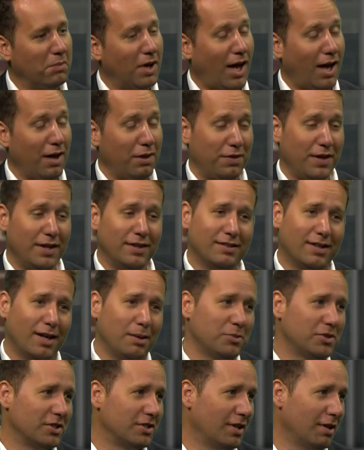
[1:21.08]
I think
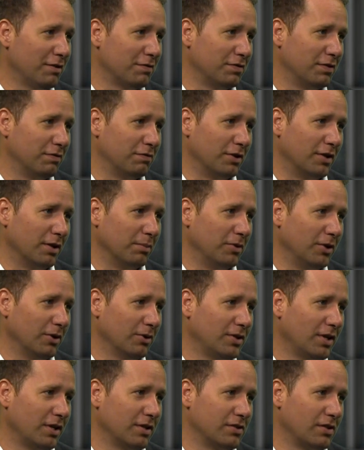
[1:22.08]
times are tough for them. You know,
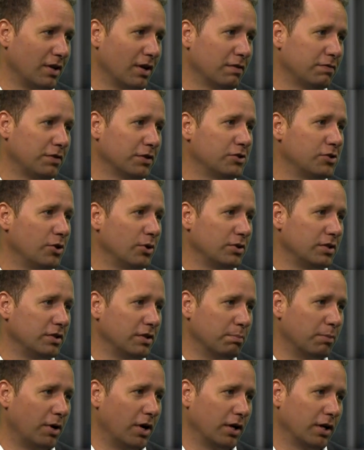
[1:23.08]
there's a lot of uncertainty in
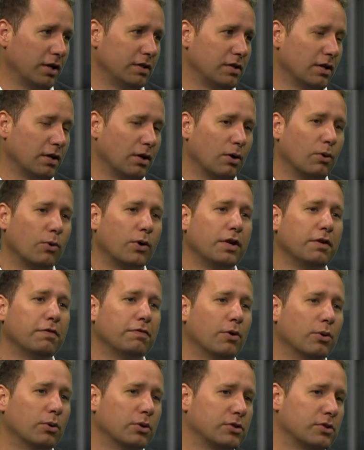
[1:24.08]
the market. They already
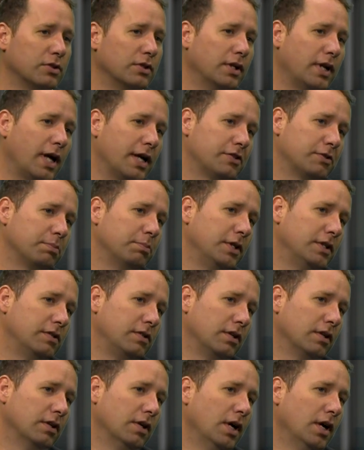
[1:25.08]
focused on the last
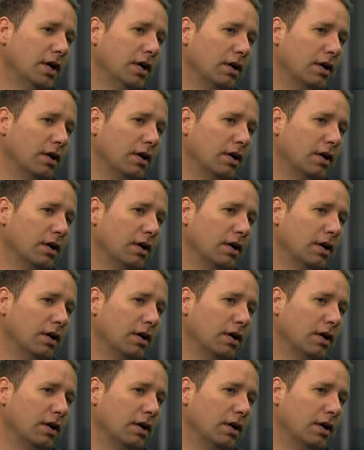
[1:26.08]
meeting.